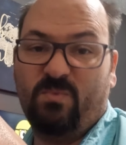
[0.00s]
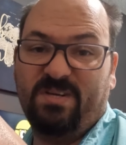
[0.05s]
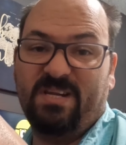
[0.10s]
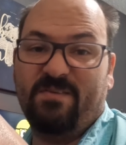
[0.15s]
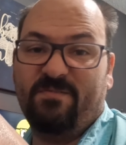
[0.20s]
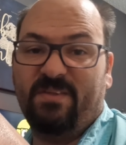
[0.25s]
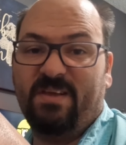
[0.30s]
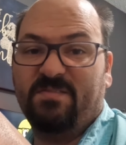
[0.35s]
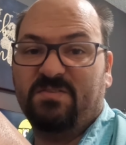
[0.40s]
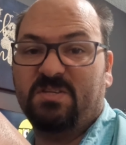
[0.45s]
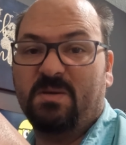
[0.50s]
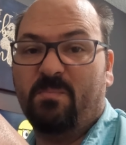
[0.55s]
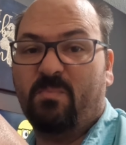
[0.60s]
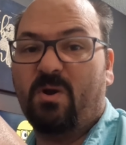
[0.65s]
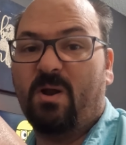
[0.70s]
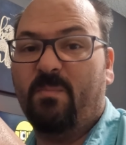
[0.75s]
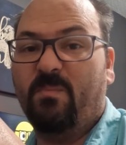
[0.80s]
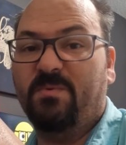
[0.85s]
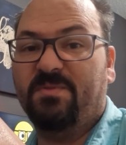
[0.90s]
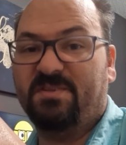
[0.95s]
we definitely have some
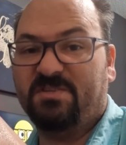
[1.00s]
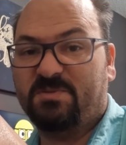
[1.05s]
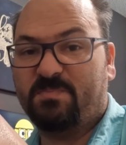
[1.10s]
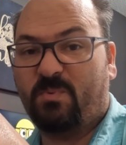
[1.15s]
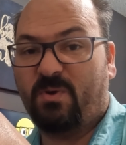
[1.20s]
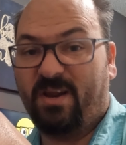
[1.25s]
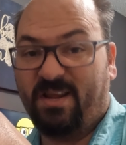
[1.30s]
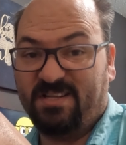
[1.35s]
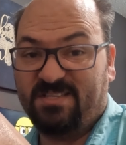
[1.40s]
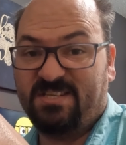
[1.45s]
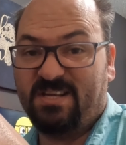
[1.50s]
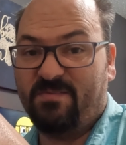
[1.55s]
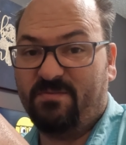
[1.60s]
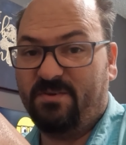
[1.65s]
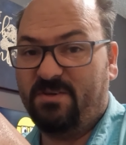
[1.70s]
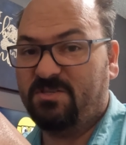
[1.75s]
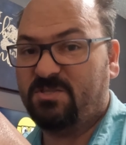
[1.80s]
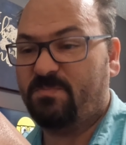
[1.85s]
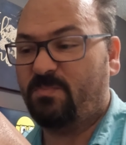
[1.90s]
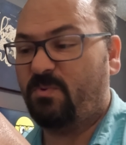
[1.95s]
problem with the spring. It's
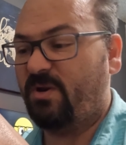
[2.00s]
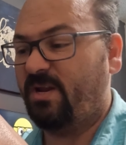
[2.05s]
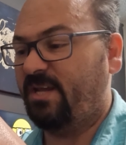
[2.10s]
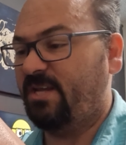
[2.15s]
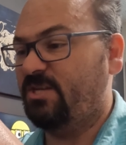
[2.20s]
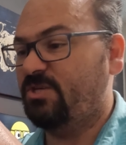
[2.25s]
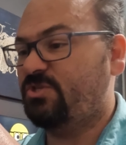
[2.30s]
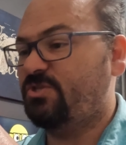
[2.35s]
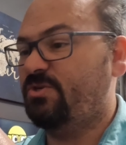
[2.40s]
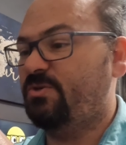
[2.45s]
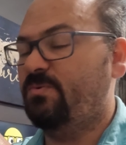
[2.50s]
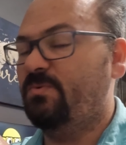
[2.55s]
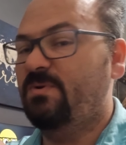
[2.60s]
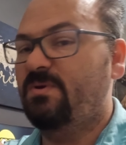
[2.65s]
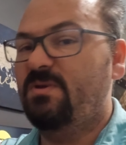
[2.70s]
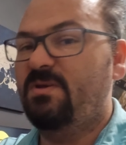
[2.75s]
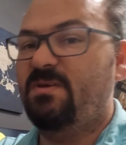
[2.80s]
definitely a spring issue.